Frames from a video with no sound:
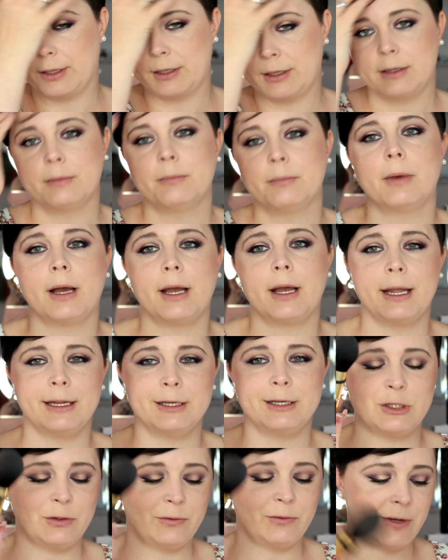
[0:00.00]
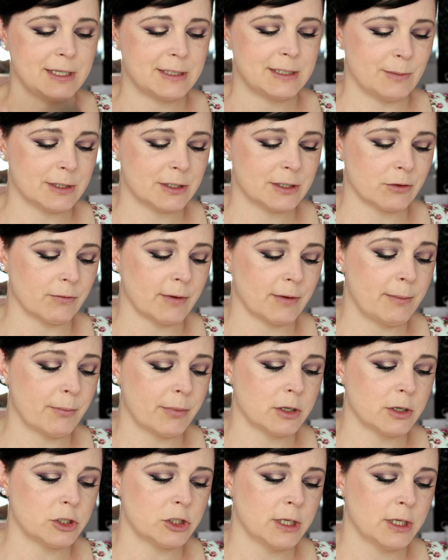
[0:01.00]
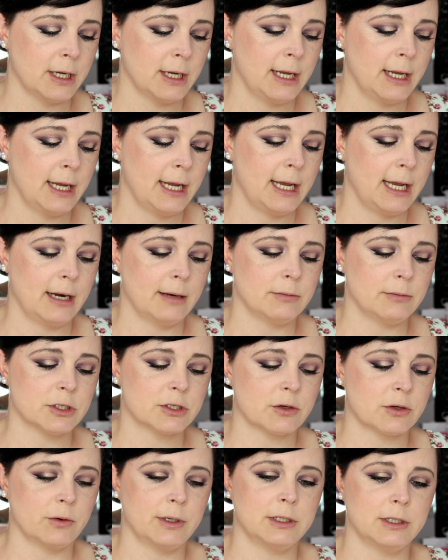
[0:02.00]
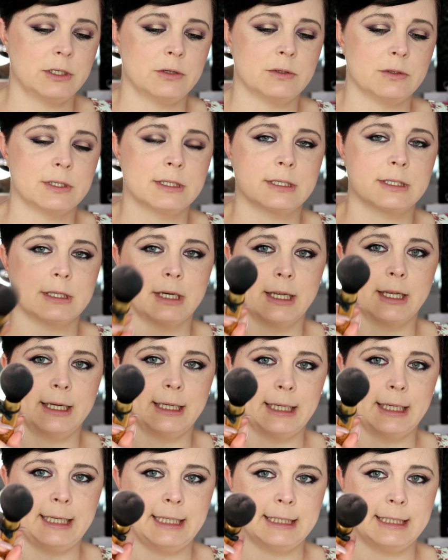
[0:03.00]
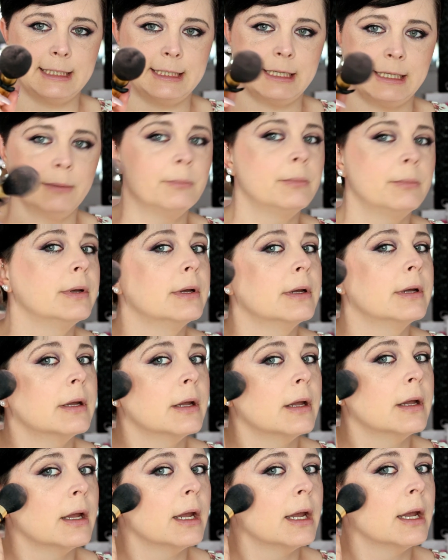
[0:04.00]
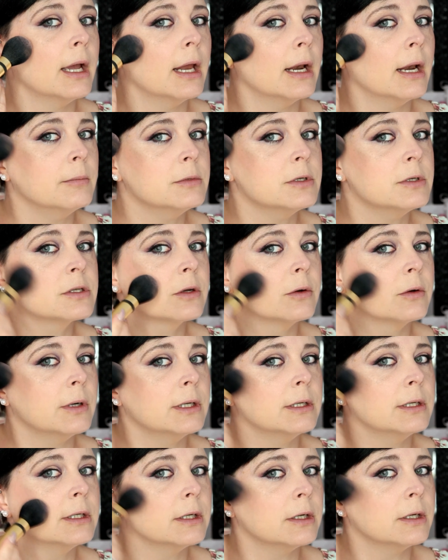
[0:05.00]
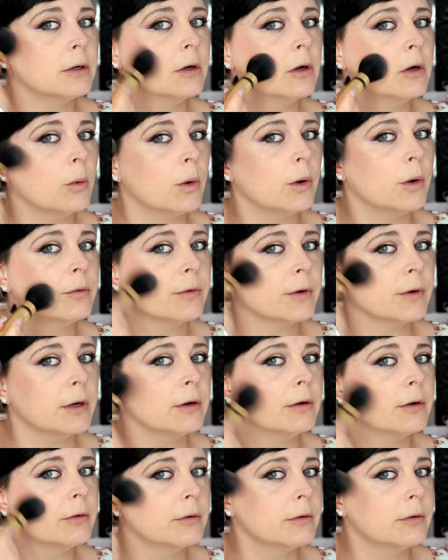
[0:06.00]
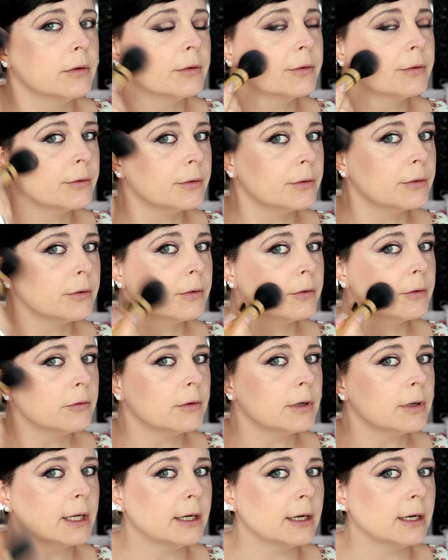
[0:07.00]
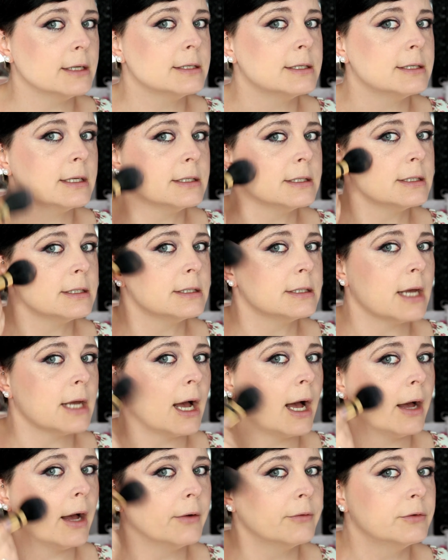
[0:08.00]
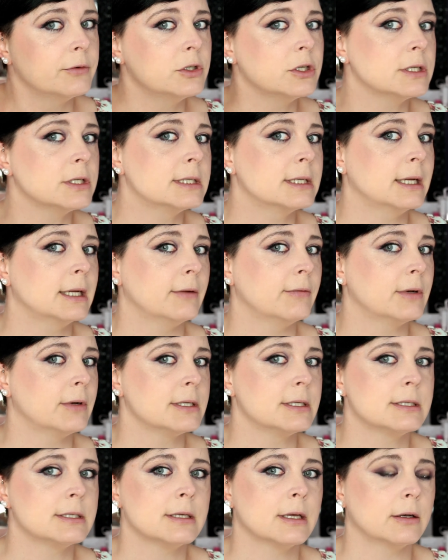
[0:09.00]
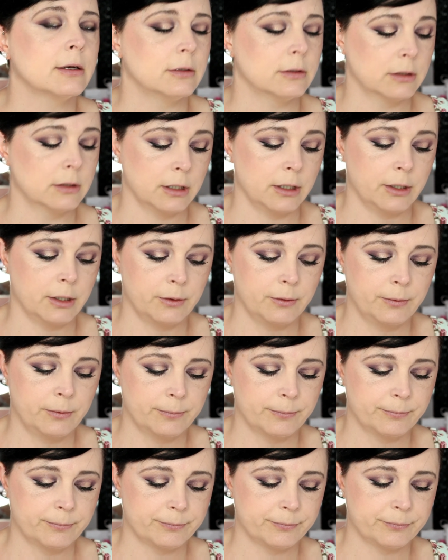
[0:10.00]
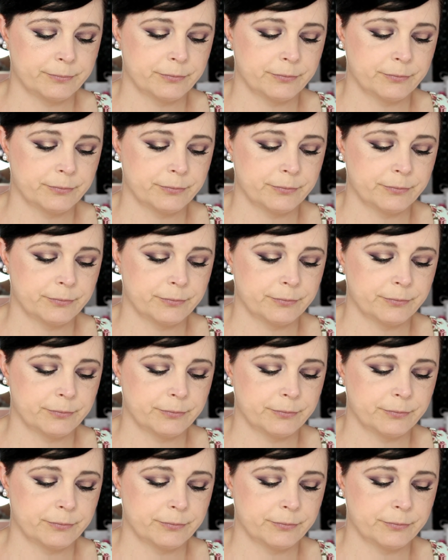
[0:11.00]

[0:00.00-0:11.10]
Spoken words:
with my Too Faced Mr. Right brush, and I'm just going to slightly dip. I'm just going to go over it really nice and soft, just to give it a subtle glow.